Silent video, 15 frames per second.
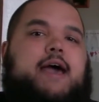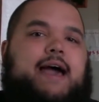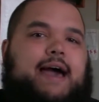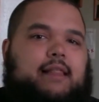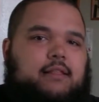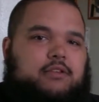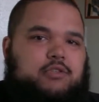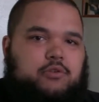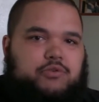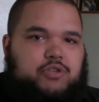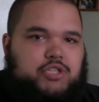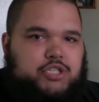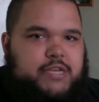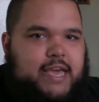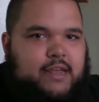Alex
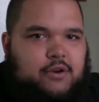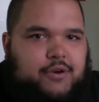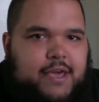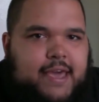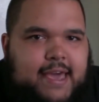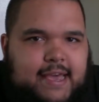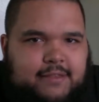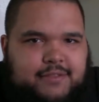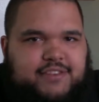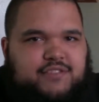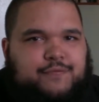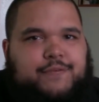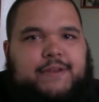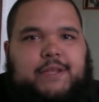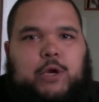Luthor's channel and
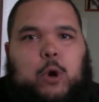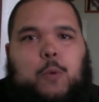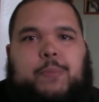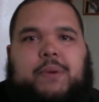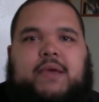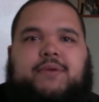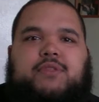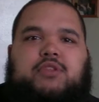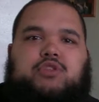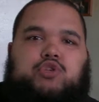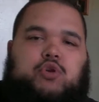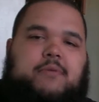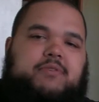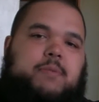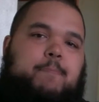this video will be in the
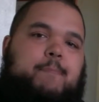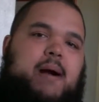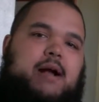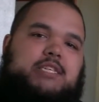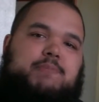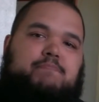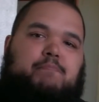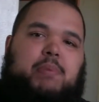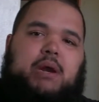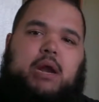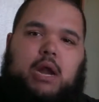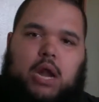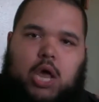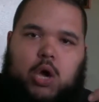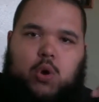description box
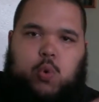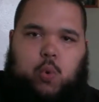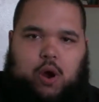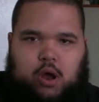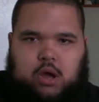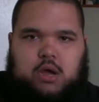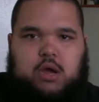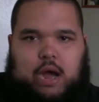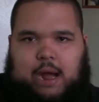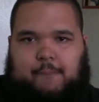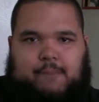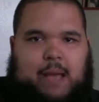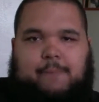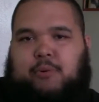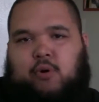below.
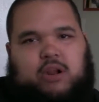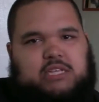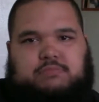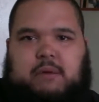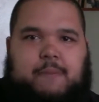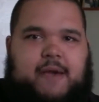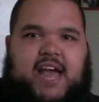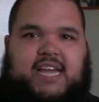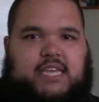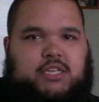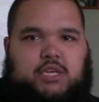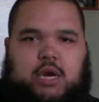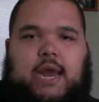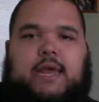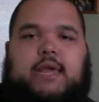I'm not pointing to my
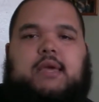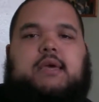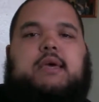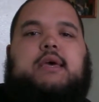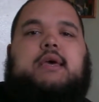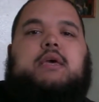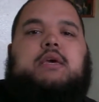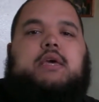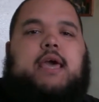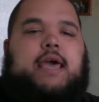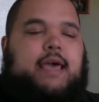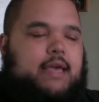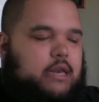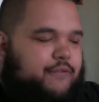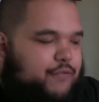package, alright?
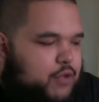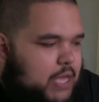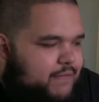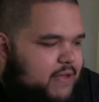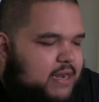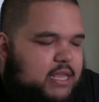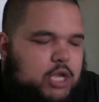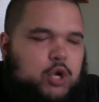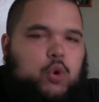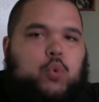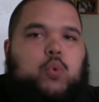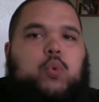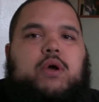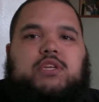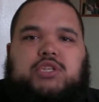And if you have any
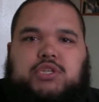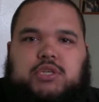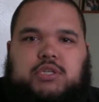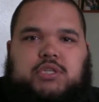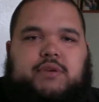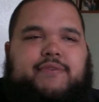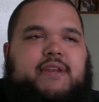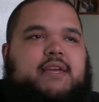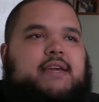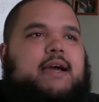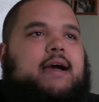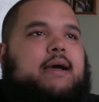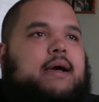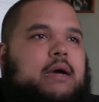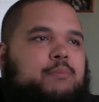questions, you have any
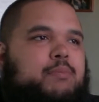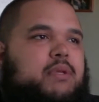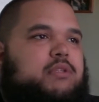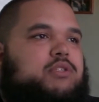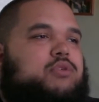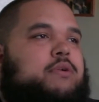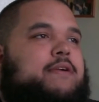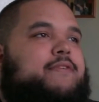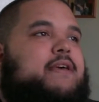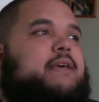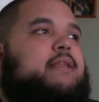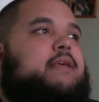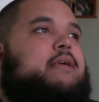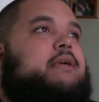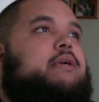comments, you have
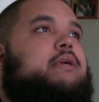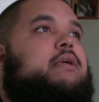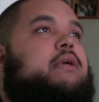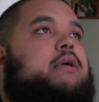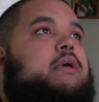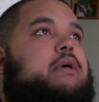any